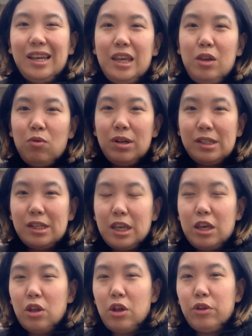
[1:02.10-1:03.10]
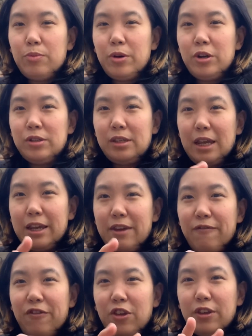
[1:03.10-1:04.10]
He wants to kill all the birds. I
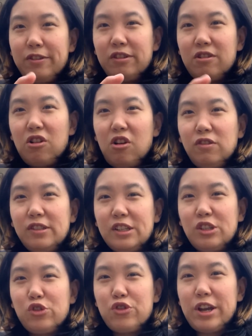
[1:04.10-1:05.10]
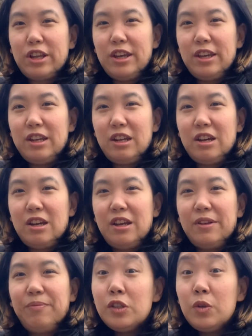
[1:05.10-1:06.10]
can feel his claws extracting in that.
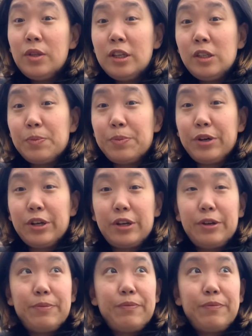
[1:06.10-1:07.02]
So this book,